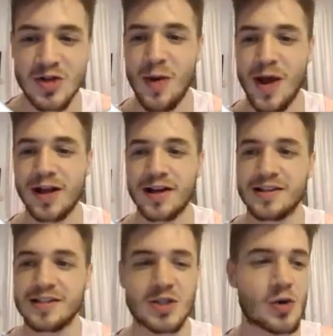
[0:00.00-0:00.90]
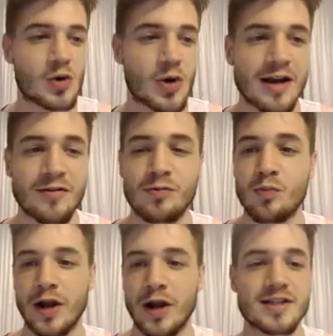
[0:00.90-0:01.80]
make it to kind of
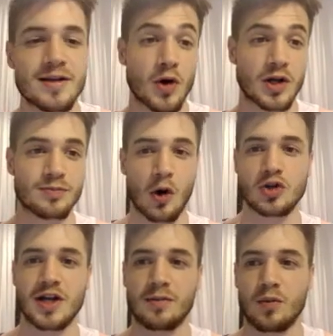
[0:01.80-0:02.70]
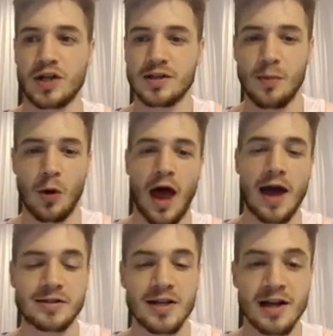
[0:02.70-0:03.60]
bring some more exposure and bring some more
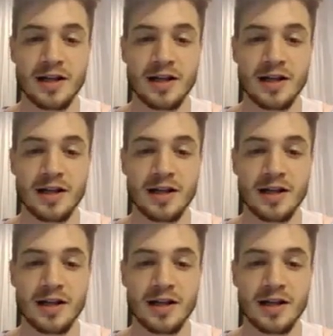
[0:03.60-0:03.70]
light